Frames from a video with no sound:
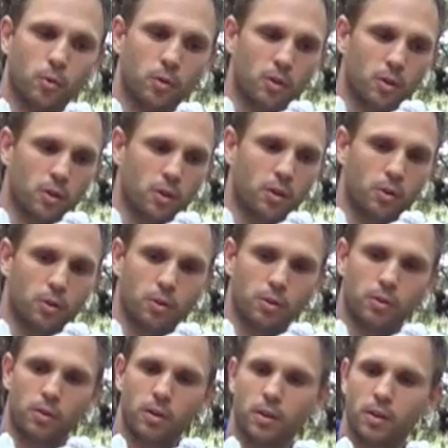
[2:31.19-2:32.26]
a good,
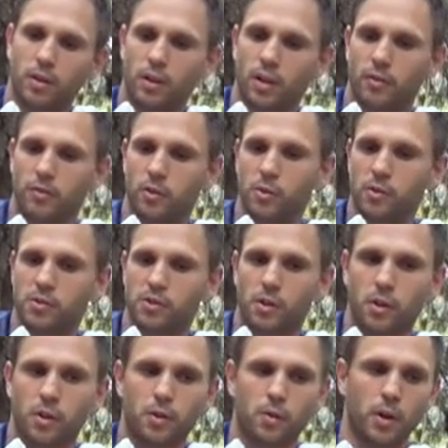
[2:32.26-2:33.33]
comfortable,
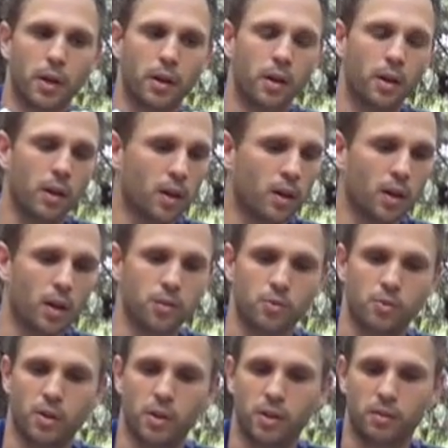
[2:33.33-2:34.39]
solid run. I was
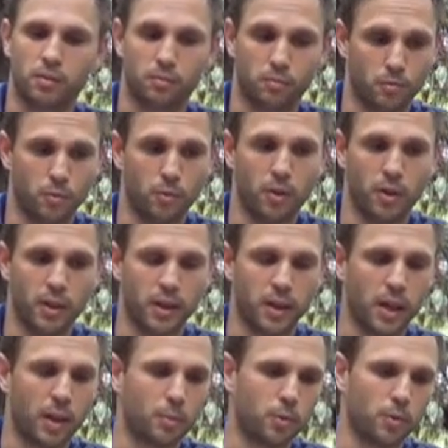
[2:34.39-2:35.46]
really, really
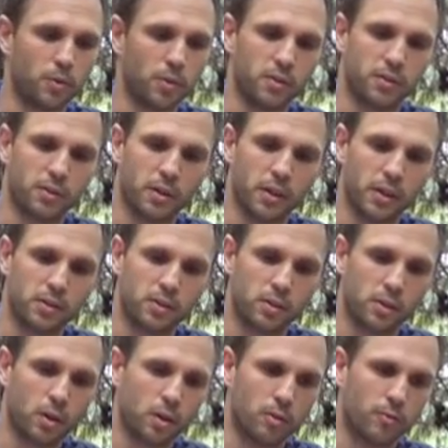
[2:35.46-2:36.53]
happy with these guys,
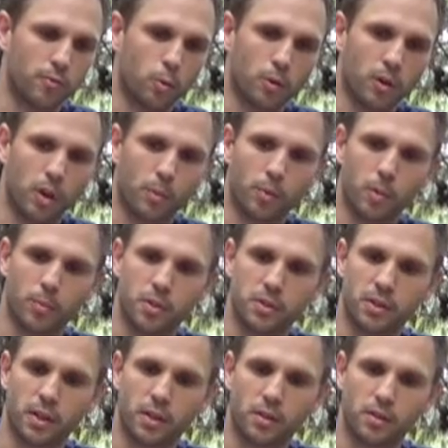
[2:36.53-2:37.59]
and going forward, I'll probably
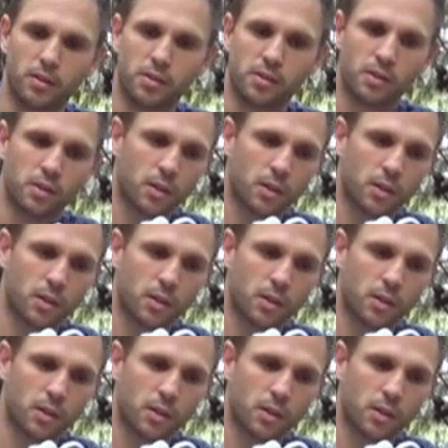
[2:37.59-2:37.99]
take these.